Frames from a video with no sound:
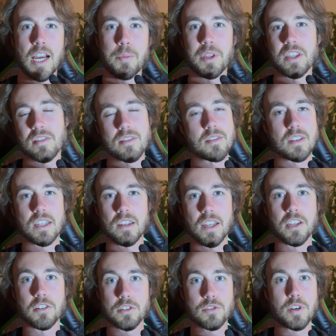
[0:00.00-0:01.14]
I mean, this is an
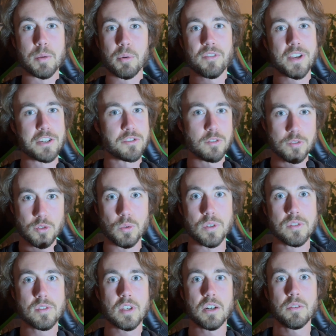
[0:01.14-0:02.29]
industry professional tool,
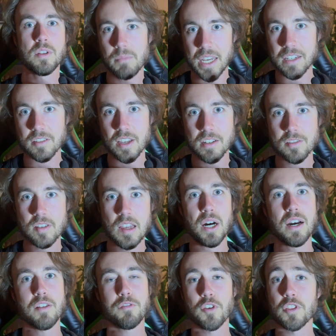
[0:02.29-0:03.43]
so it makes sense.
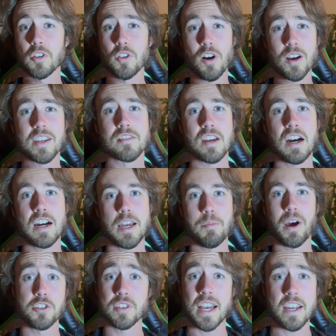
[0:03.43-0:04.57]
But for the longest time, I
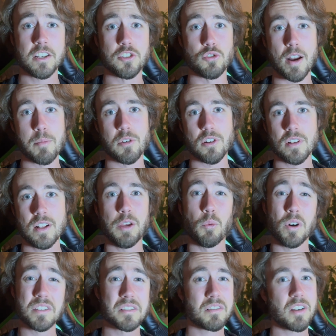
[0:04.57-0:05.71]
just had a Dremel. It
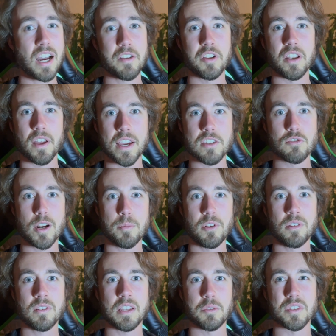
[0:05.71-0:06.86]
was kind of a nice
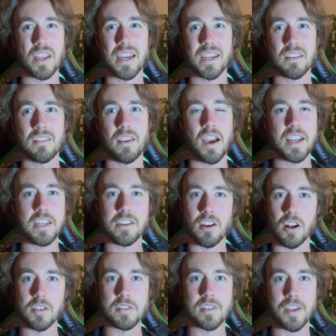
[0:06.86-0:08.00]
Dremel. It was like
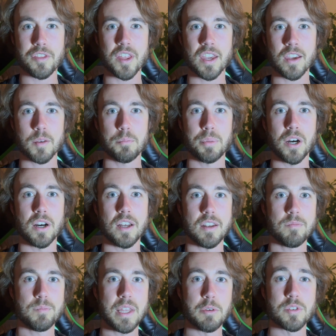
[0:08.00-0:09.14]
$90, I think, but
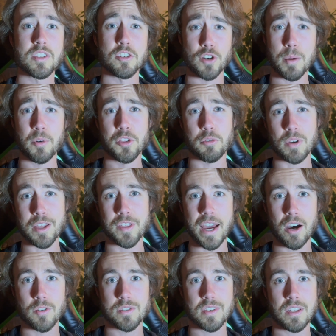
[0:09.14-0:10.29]
it was the Dremel
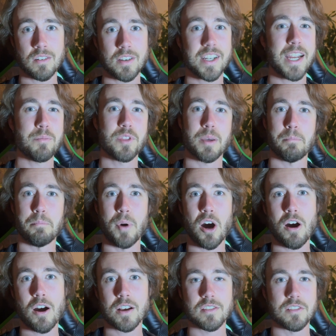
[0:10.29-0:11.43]
3000. Came with a
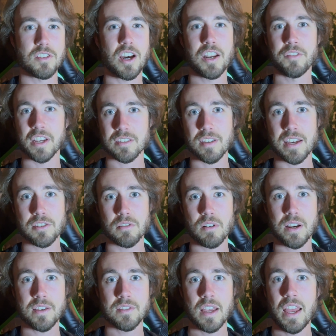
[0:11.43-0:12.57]
box, a ton of
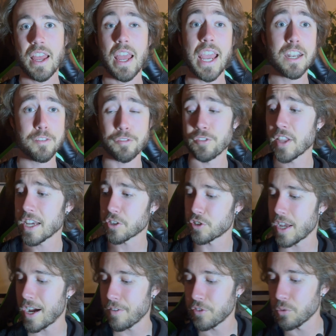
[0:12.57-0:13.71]
accessories, and a flex
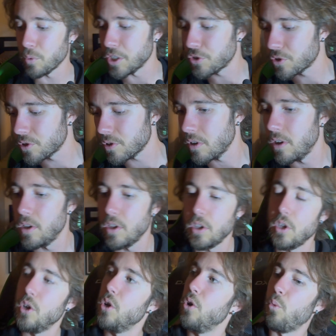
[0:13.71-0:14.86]
shaft, which
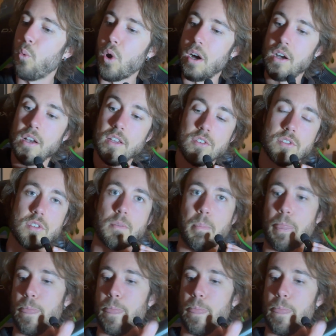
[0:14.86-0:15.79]
was